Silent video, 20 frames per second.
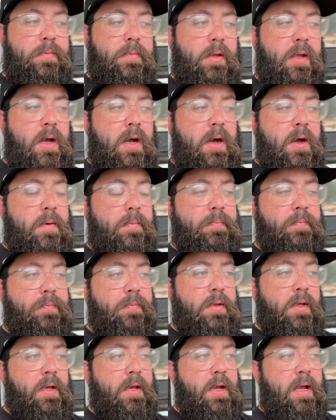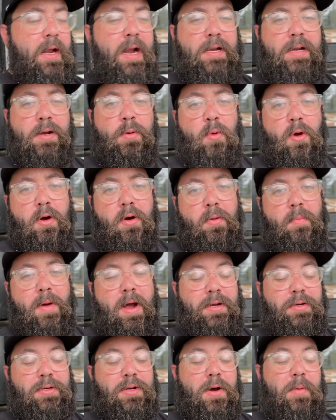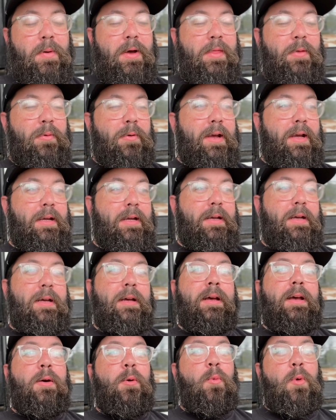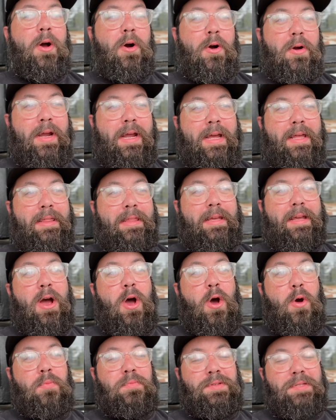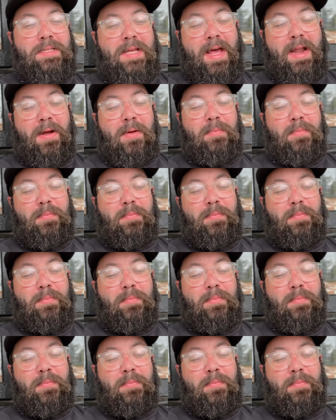And I did want to remind y'all, by the way, we'll get the home setup